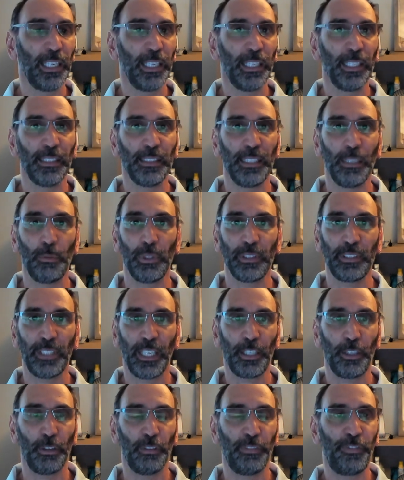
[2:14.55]
They will
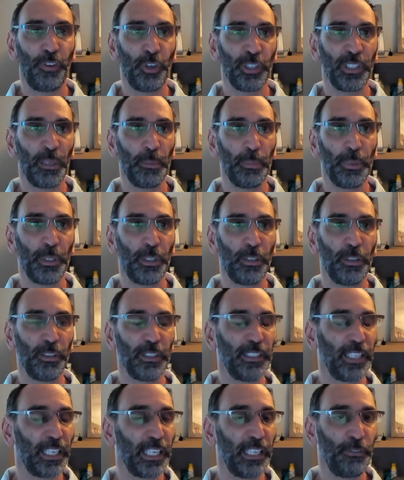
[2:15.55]
take your phone number.
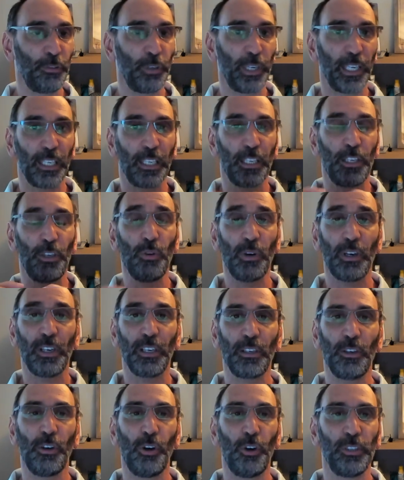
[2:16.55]
They give you a QR
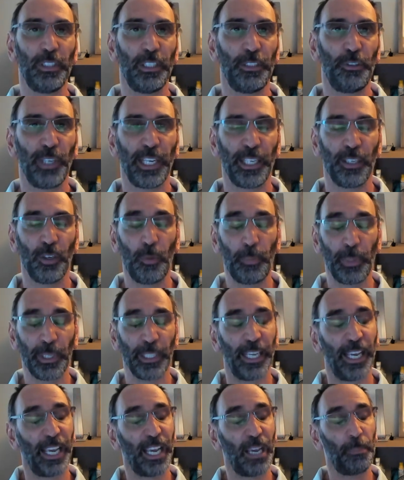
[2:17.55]
code that you can open the
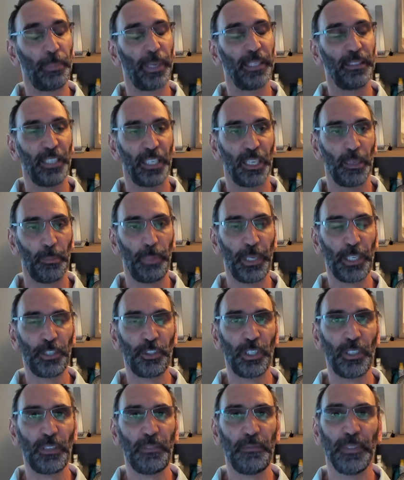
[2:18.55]
app and take a
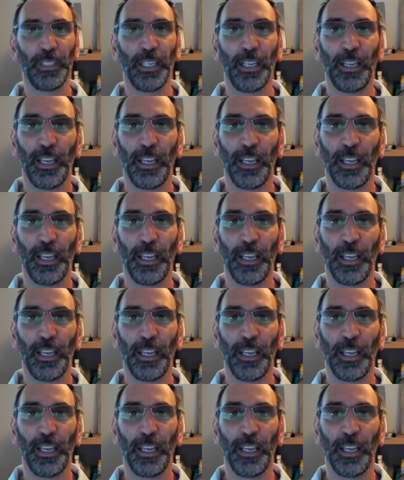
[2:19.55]
picture.